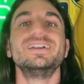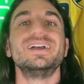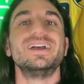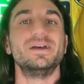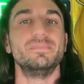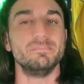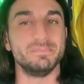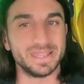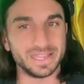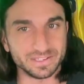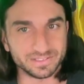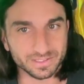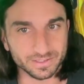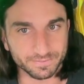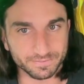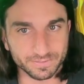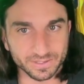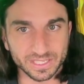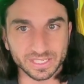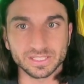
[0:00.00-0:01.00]
Amazing
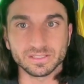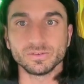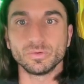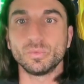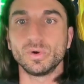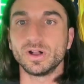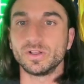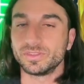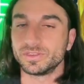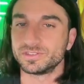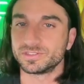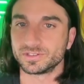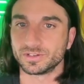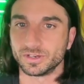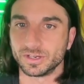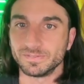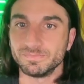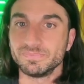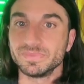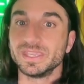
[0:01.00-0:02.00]
feat,
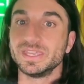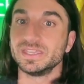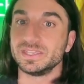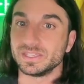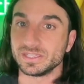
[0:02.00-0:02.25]
well-deserved.